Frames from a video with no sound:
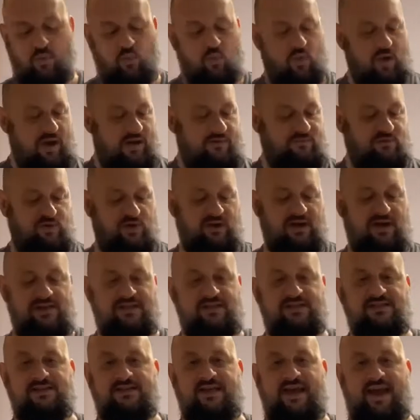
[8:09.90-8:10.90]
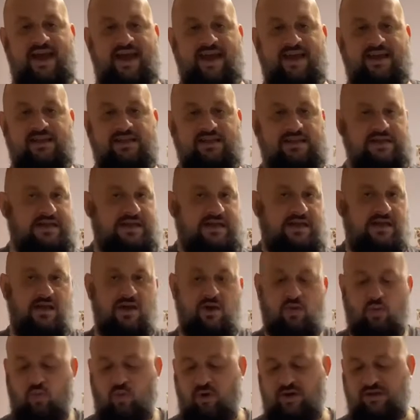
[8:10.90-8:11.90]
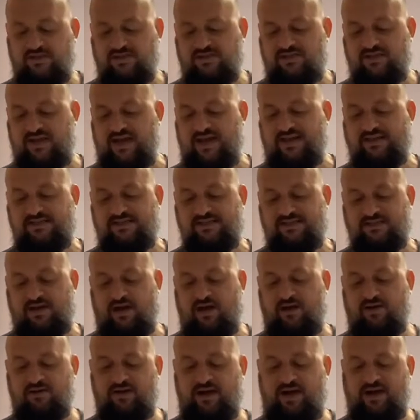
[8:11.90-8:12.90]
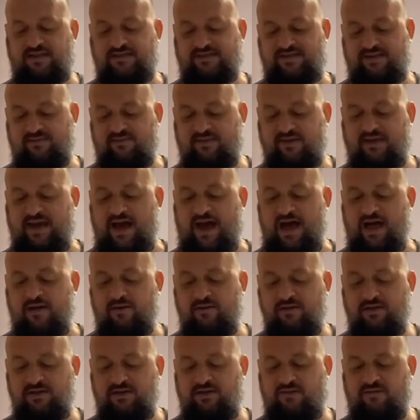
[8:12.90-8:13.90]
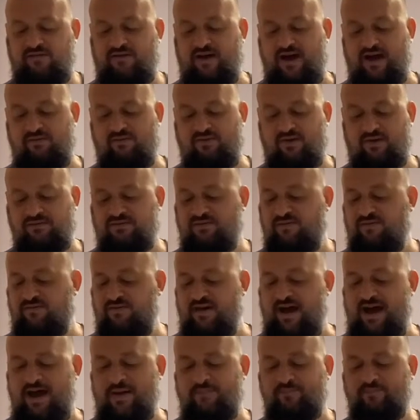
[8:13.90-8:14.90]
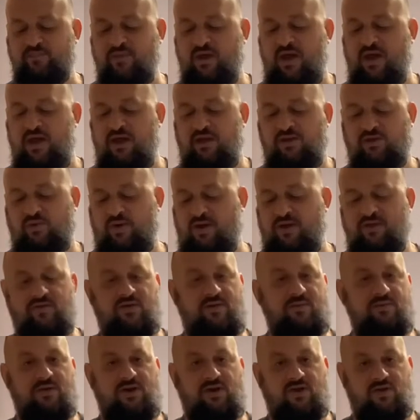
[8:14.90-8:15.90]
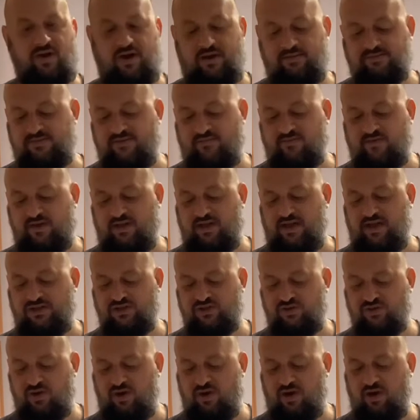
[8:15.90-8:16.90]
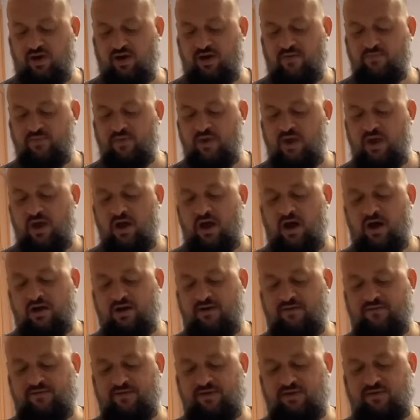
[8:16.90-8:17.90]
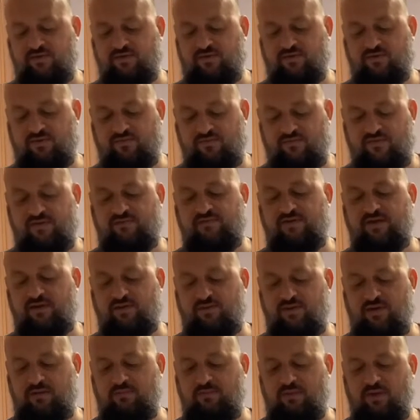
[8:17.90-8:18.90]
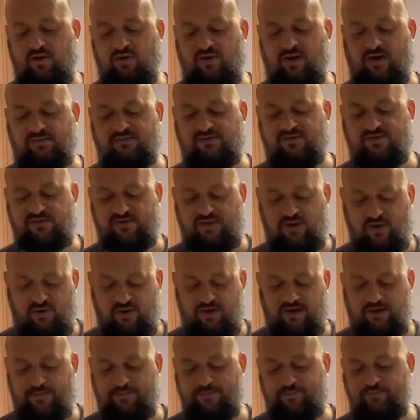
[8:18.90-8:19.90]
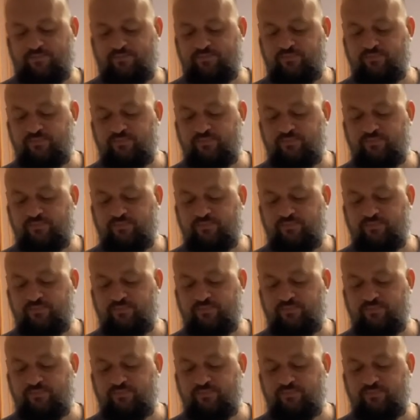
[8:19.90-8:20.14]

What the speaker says: if you cut this into 8, one slice is 187 calories, 5 grams of fat, 23 milligrams of cholesterol, 153 milligrams of sodium,